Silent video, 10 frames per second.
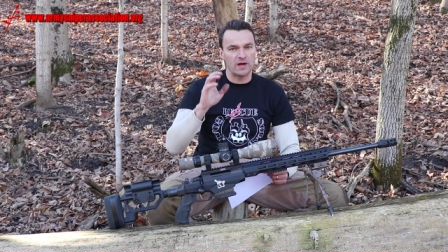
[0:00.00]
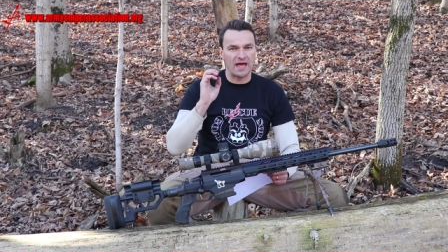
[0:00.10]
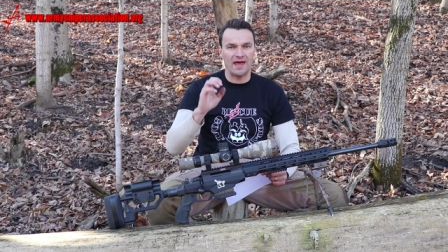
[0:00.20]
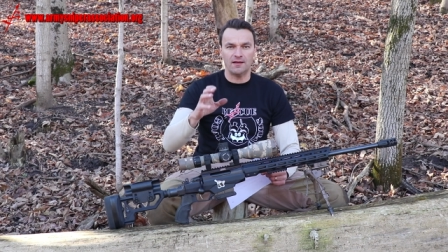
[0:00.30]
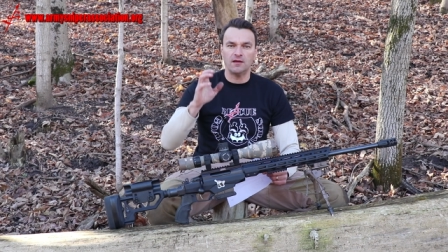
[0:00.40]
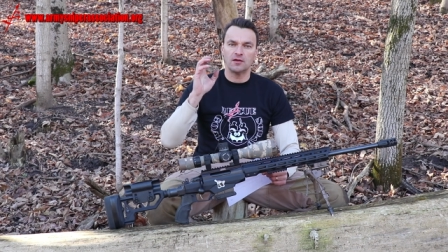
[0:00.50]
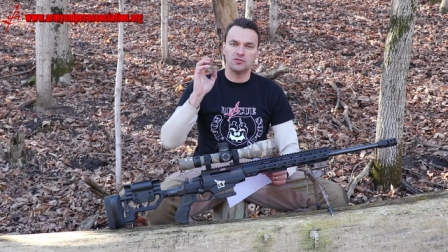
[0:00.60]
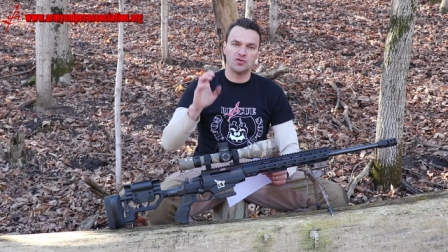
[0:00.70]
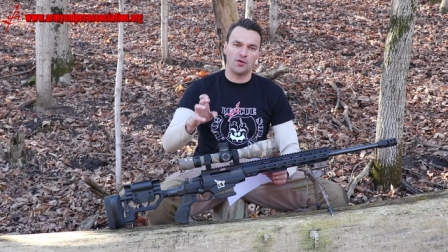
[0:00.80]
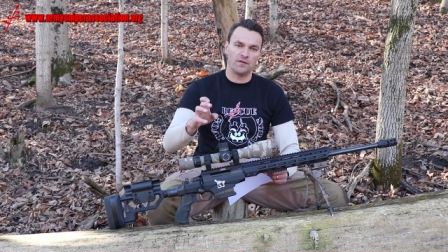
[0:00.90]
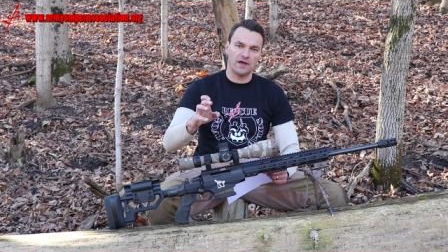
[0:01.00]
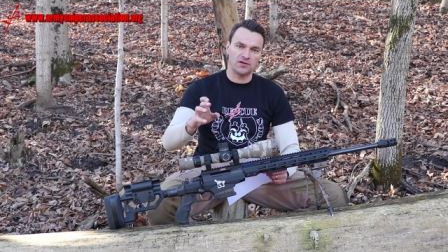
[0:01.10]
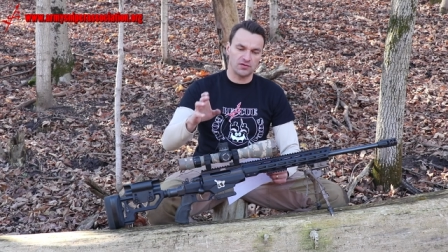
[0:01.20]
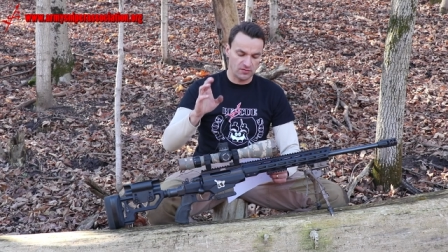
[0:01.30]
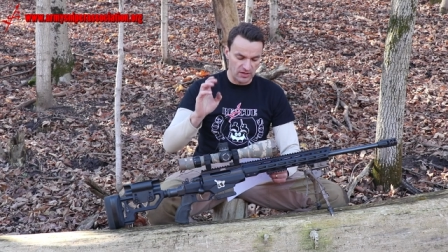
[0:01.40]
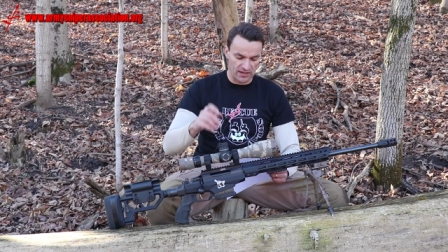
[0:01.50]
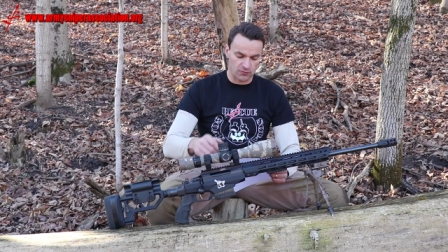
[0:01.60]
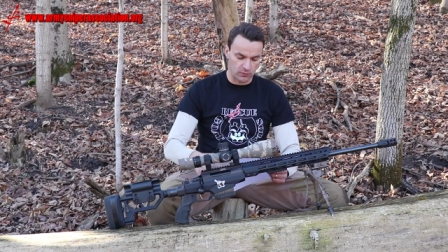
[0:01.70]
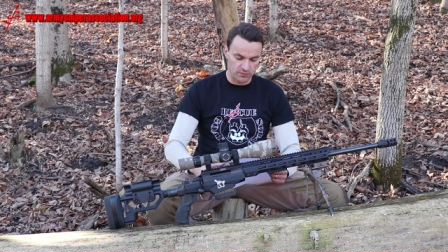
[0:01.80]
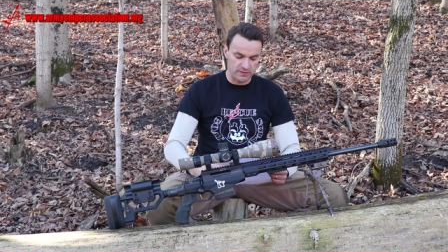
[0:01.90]
can donate,
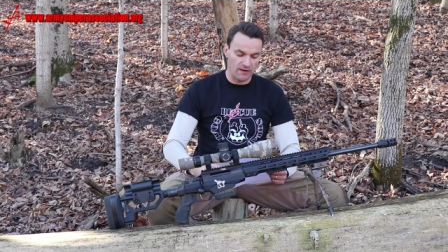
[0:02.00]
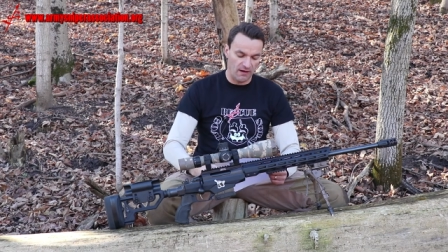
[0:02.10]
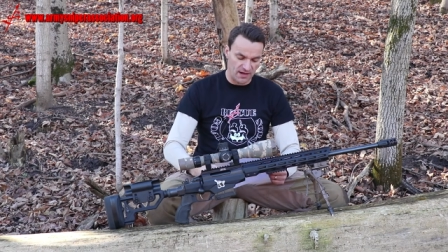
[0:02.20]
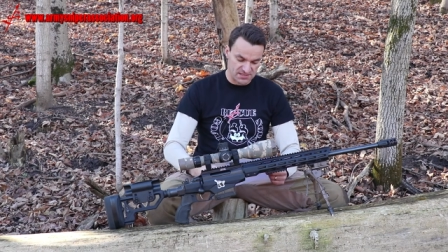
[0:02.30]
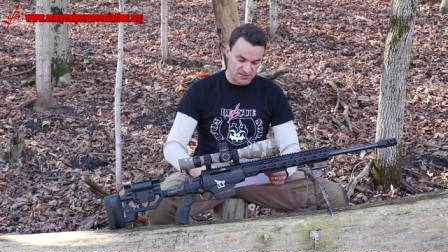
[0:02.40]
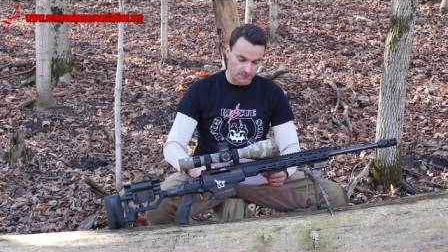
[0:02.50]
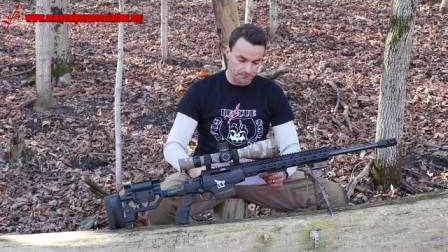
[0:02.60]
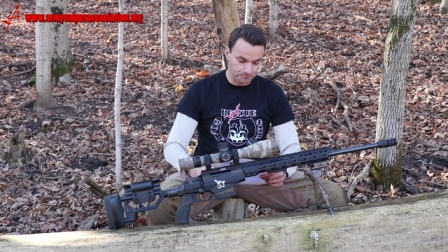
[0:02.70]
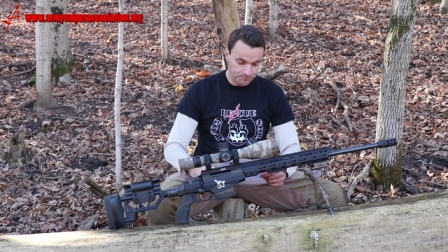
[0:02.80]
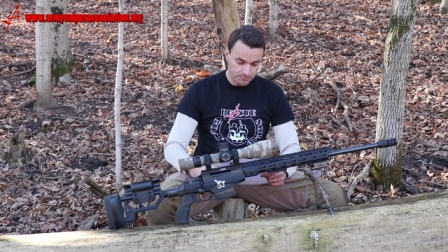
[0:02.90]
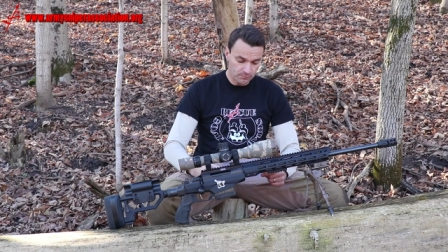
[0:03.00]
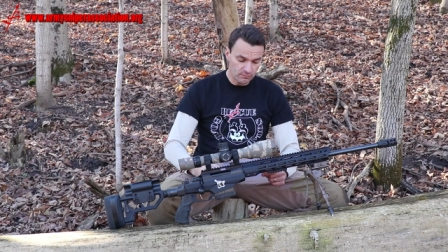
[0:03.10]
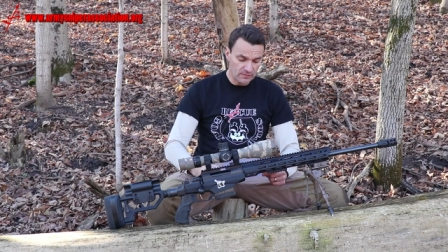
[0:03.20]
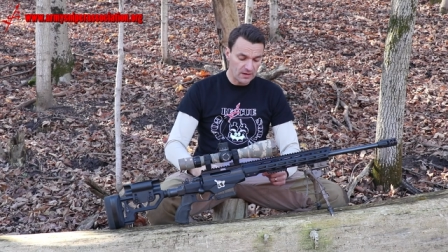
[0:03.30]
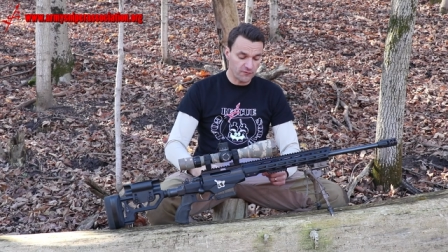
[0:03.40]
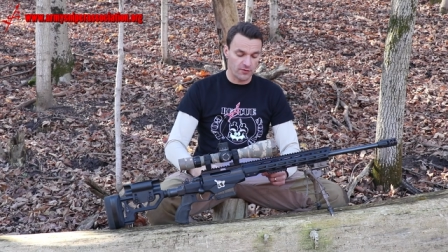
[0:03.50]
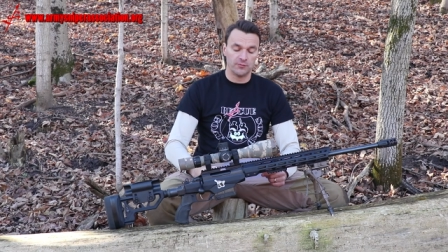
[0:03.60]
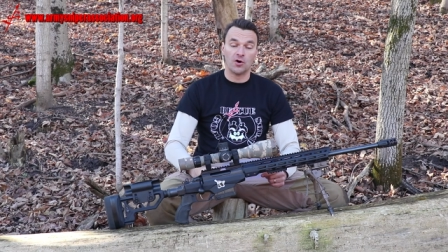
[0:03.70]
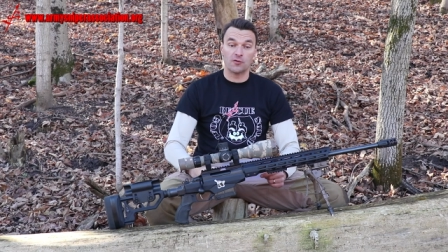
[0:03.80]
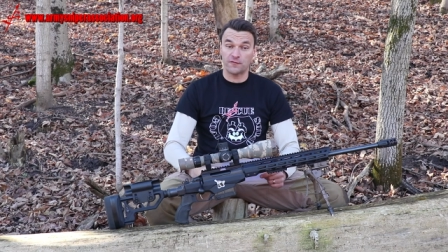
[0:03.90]
that would be awesome.
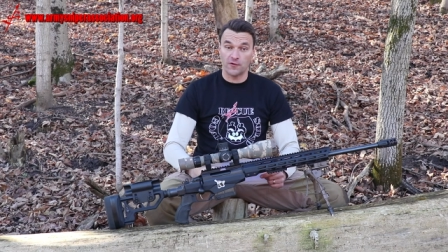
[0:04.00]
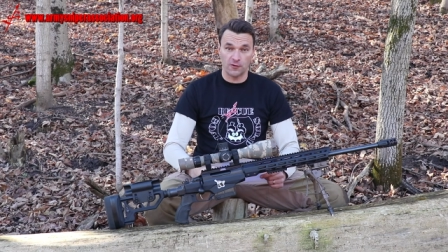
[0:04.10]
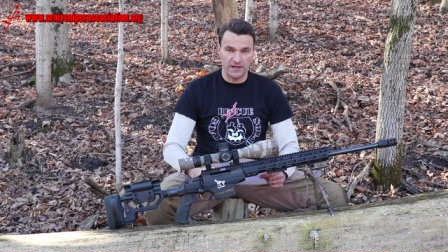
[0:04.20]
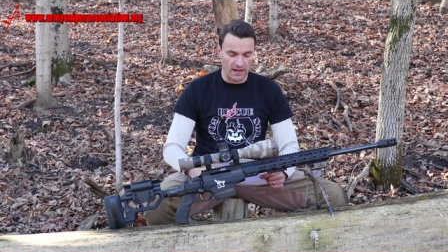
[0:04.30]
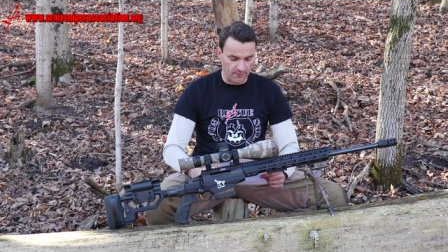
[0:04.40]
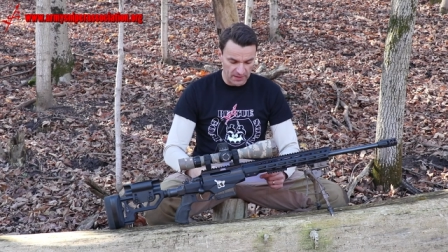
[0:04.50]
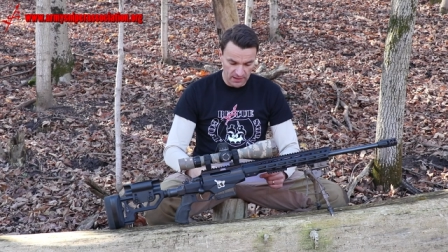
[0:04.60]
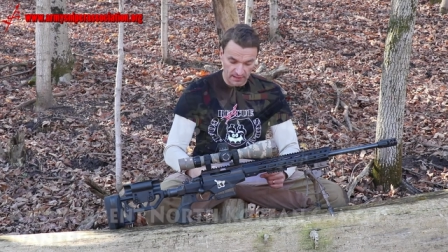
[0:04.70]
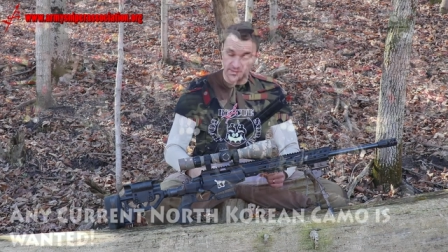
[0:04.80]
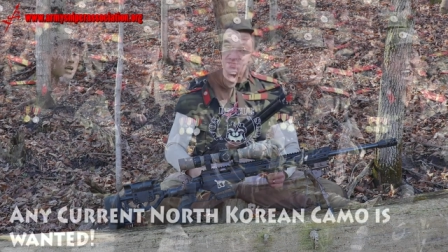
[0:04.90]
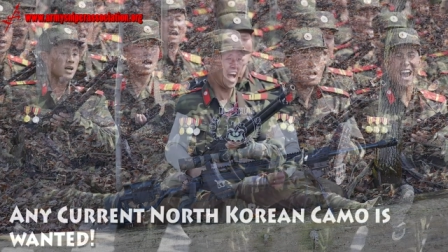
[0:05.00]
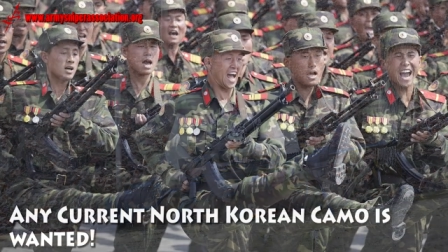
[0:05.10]
From North Korea, this